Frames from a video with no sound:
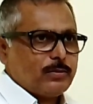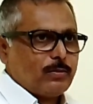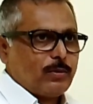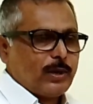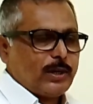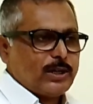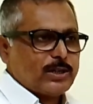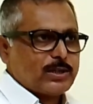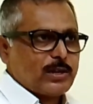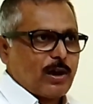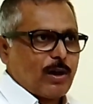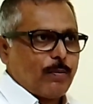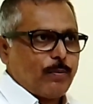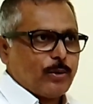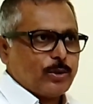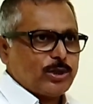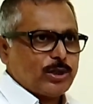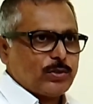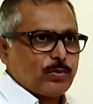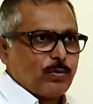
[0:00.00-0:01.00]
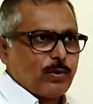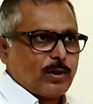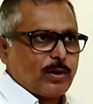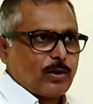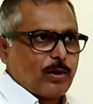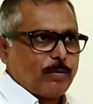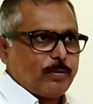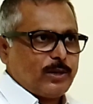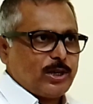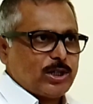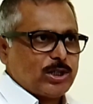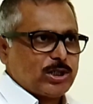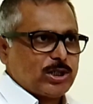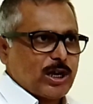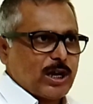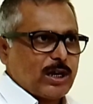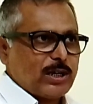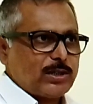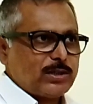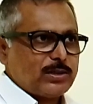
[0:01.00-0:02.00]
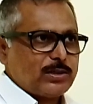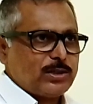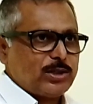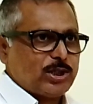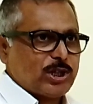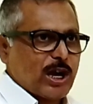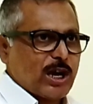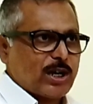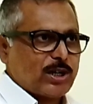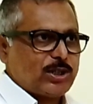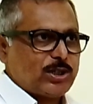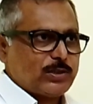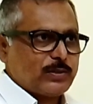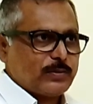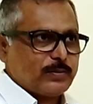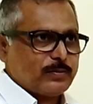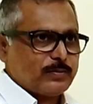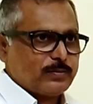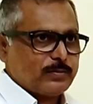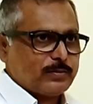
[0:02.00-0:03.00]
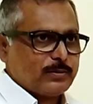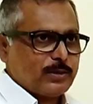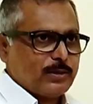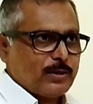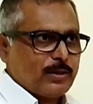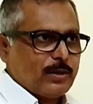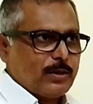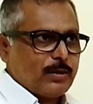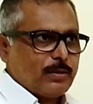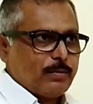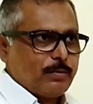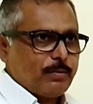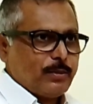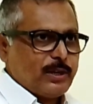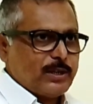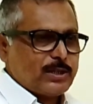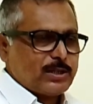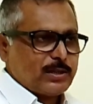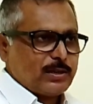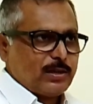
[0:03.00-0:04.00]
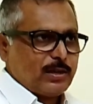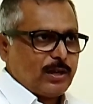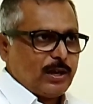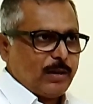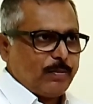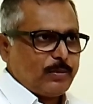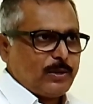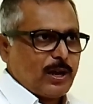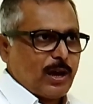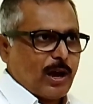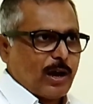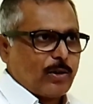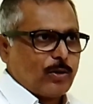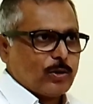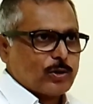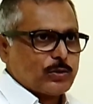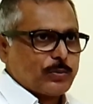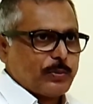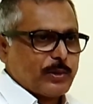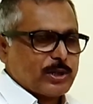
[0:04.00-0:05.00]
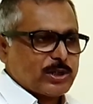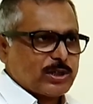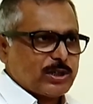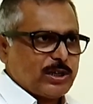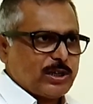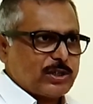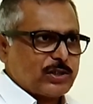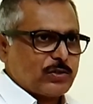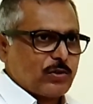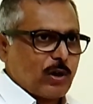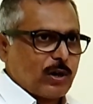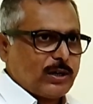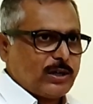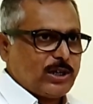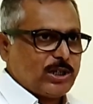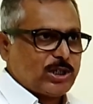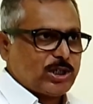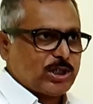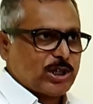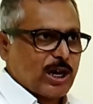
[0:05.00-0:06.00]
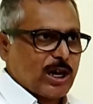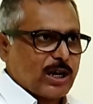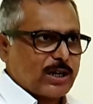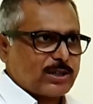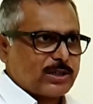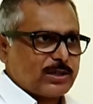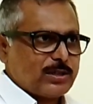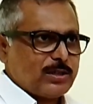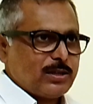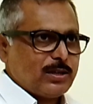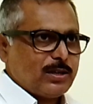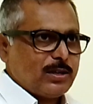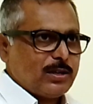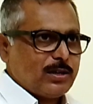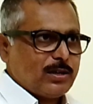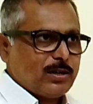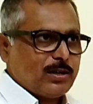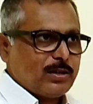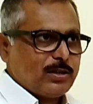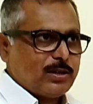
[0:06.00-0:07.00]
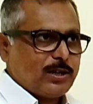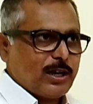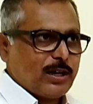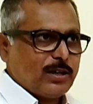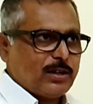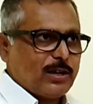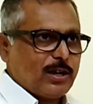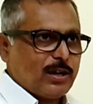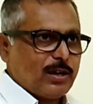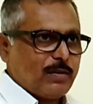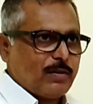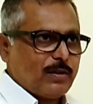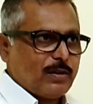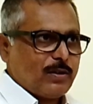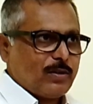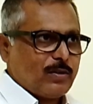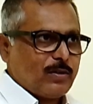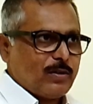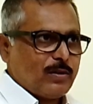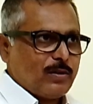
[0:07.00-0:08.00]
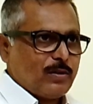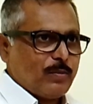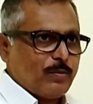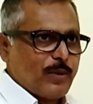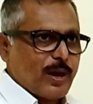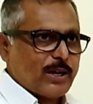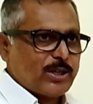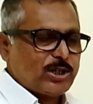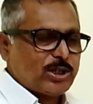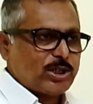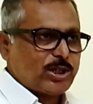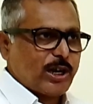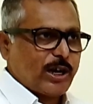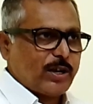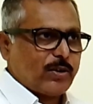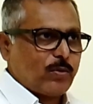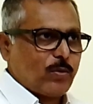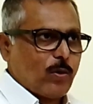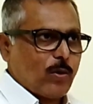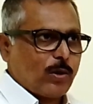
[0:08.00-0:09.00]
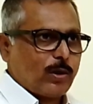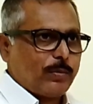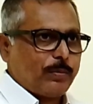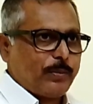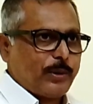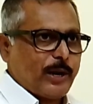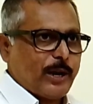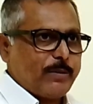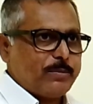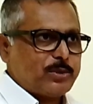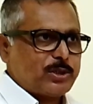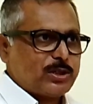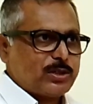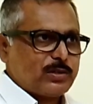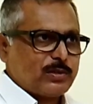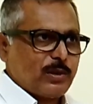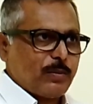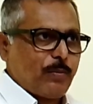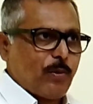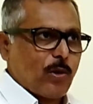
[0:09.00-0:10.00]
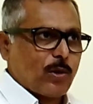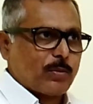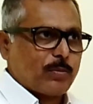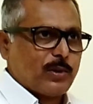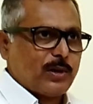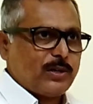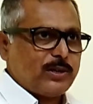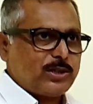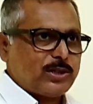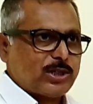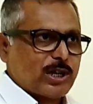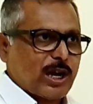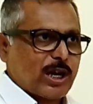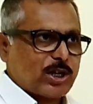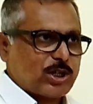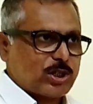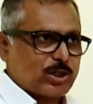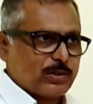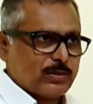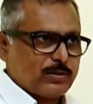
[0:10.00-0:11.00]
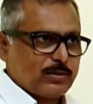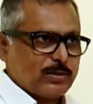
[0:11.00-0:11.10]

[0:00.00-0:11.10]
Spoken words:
What is the opposite word of discharge? Charge. Means if the accused person is not discharged, then the magistrate court frames the formal charge.